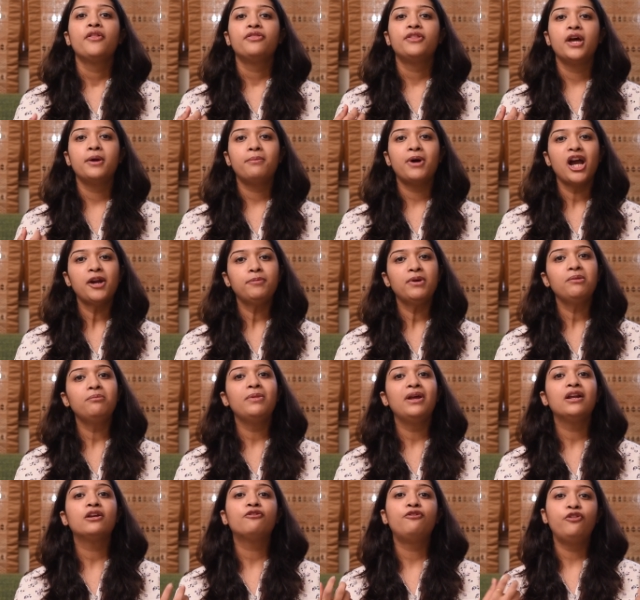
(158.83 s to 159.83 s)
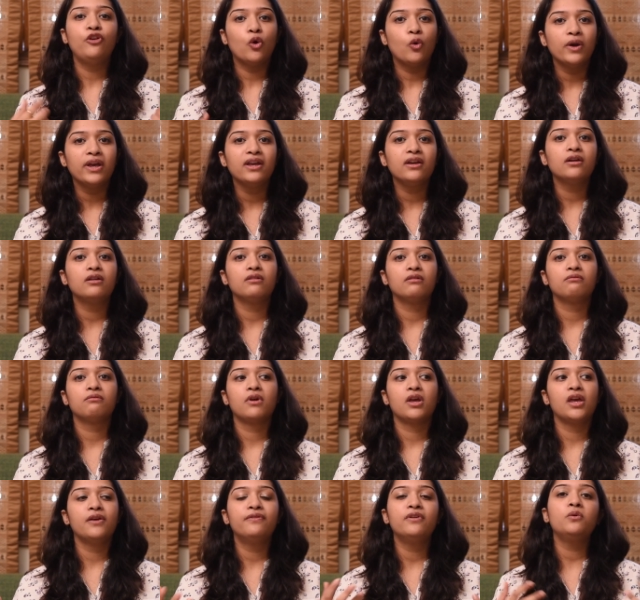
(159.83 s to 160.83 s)
there might be milk flowing
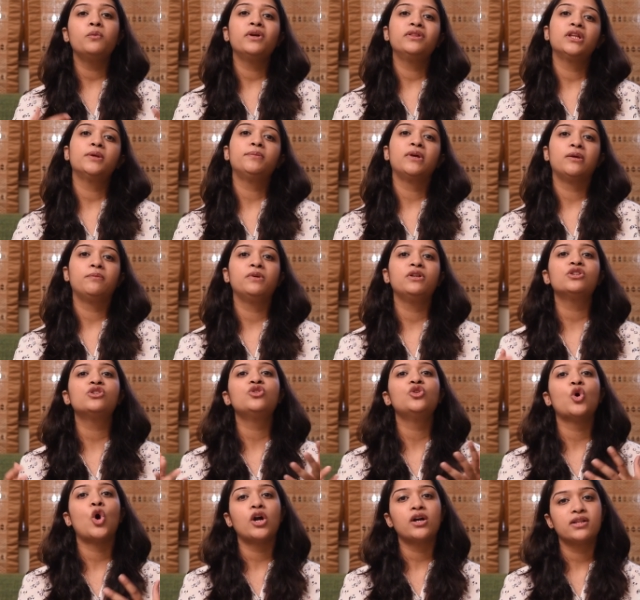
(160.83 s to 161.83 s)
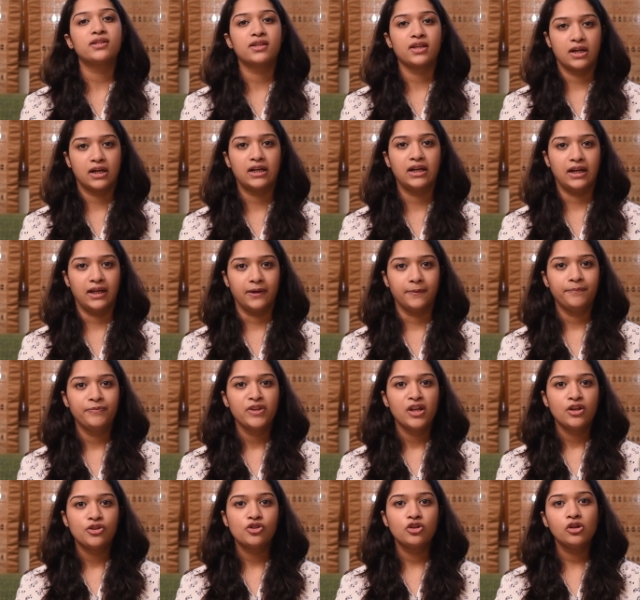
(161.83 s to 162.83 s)
even when the baby is not suckling.
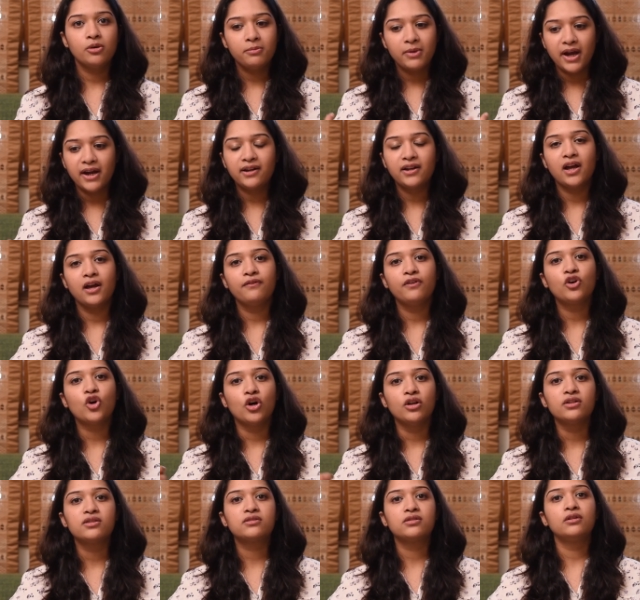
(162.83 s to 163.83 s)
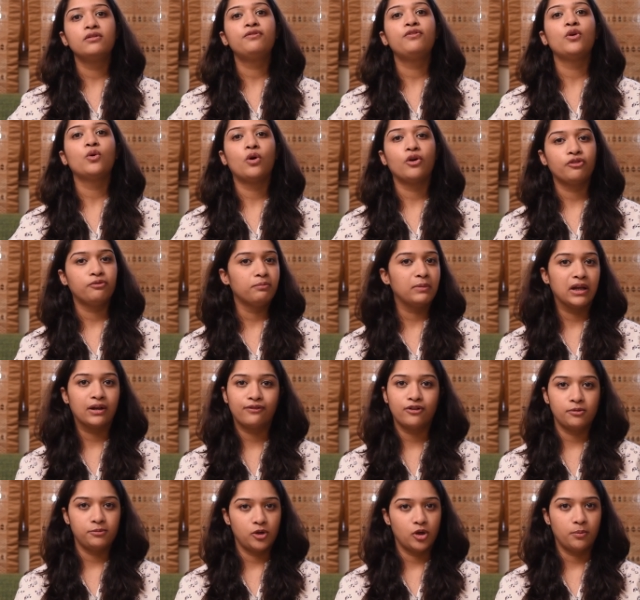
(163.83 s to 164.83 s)
So you might have a constant flow of milk
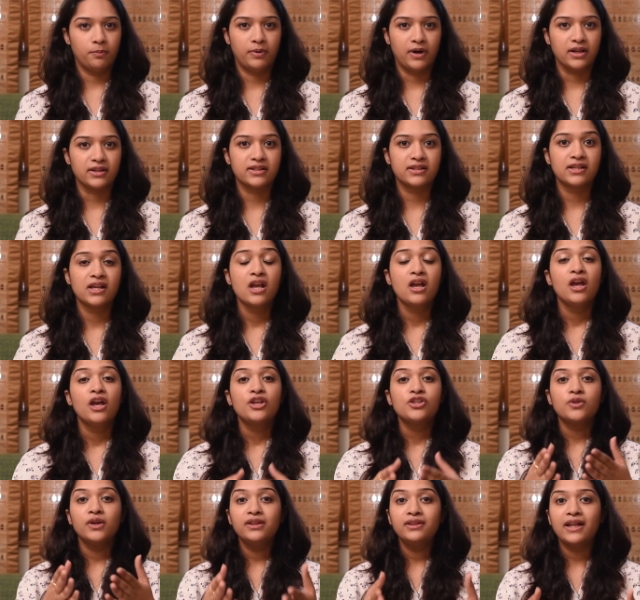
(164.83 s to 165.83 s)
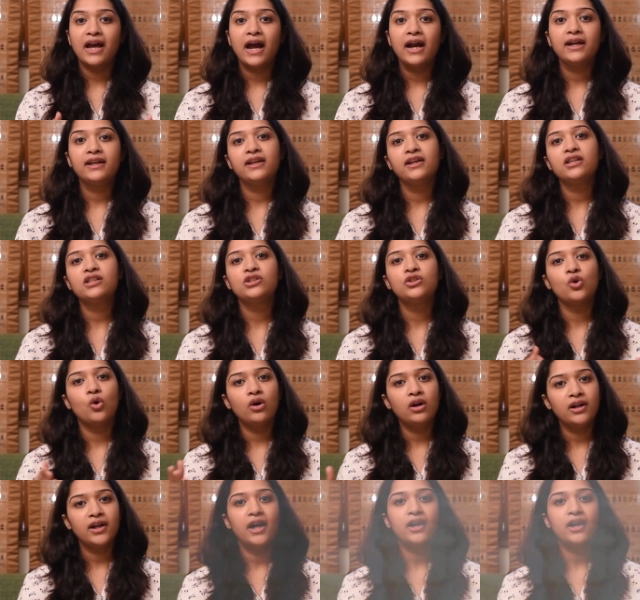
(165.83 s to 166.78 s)
from your breast. So in that case, don't